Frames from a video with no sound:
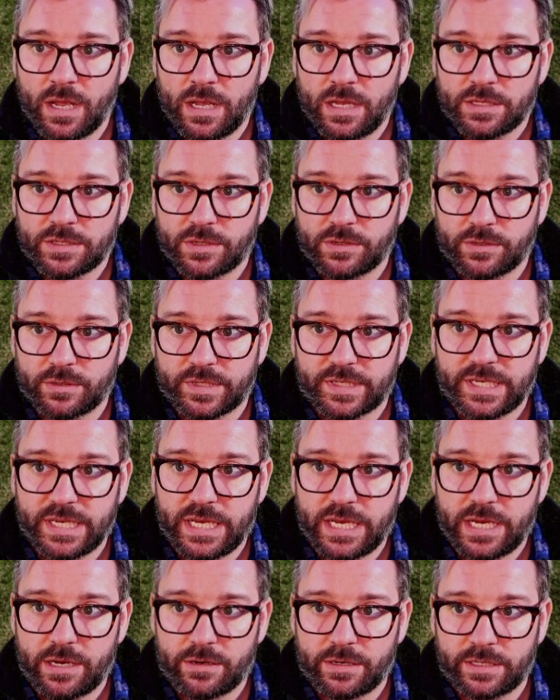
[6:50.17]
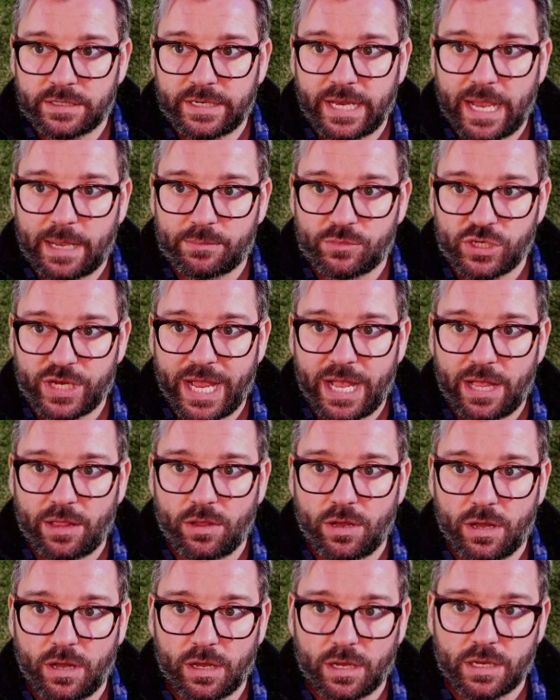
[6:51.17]
So you'll see here in tab
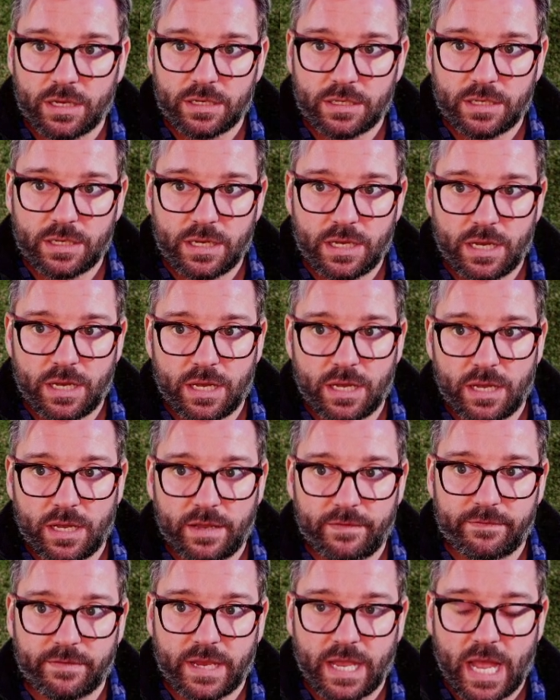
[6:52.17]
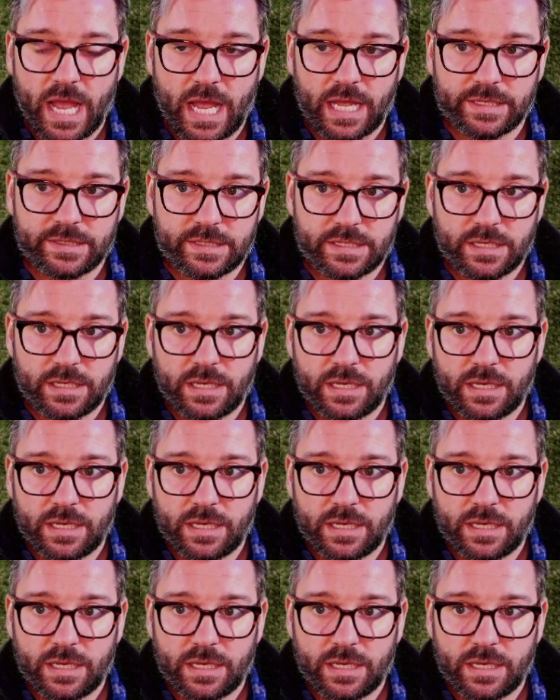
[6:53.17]
Chatlog, I've got